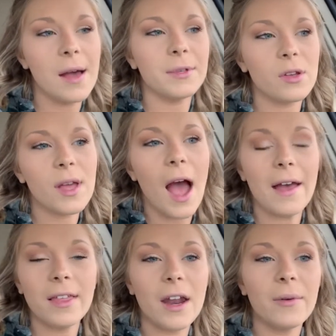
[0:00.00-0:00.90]
So yeah, I
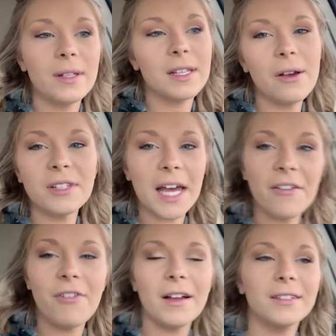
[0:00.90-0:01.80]
thought it was kind
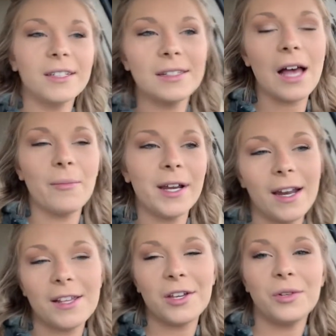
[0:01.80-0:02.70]
of fun, because how many
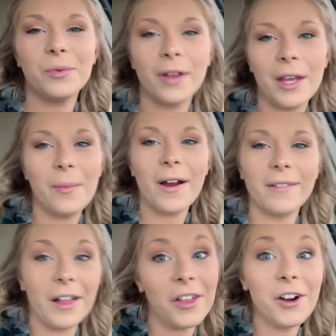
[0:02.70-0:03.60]
days can you really wear
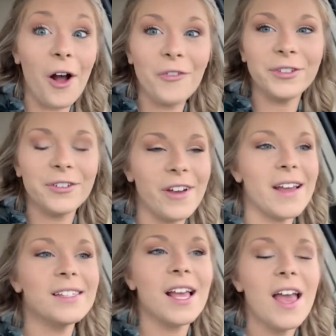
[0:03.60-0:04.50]
like glitter all over your
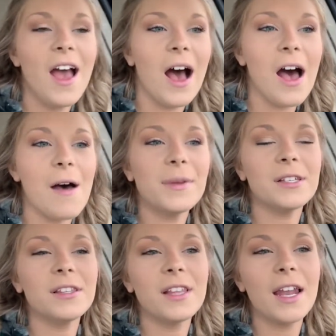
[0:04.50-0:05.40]
face?
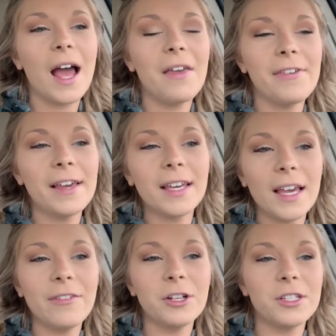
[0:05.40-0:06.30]
And then I think
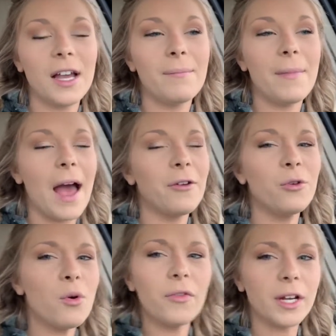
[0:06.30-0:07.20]
I don't
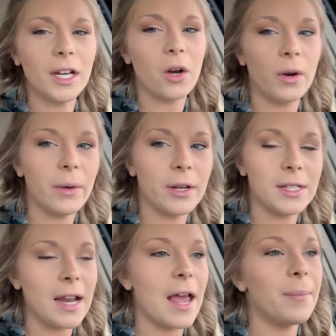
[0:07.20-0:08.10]
know if we're gonna go anywhere
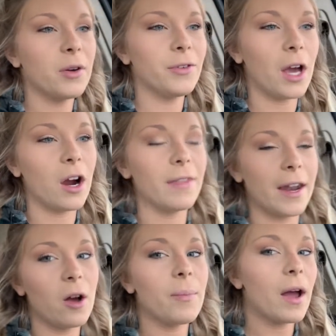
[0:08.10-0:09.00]
tonight, but if we are,
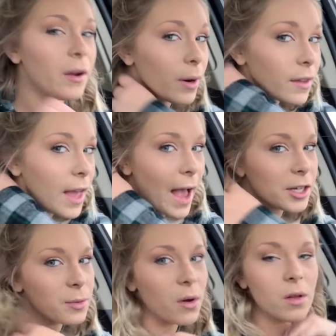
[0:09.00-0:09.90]
then I'll probably wear the
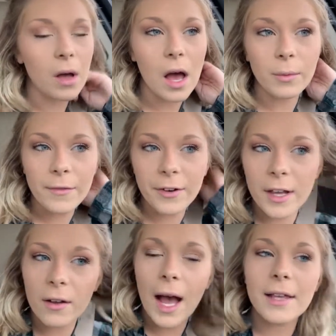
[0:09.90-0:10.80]
actual
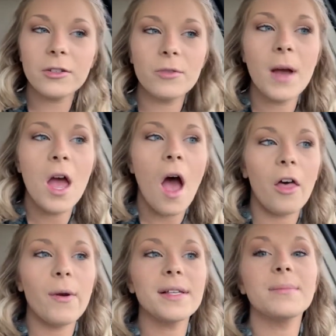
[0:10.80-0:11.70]
Riverdale costume.
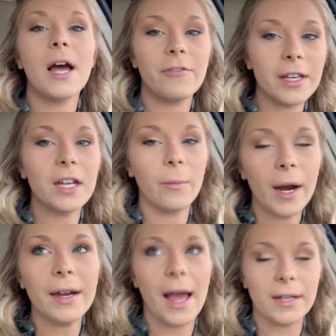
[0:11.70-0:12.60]
Otherwise, I'm definitely gonna wear
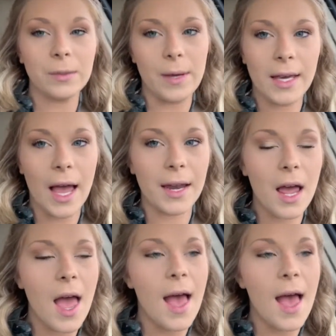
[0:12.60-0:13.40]
it next weekend.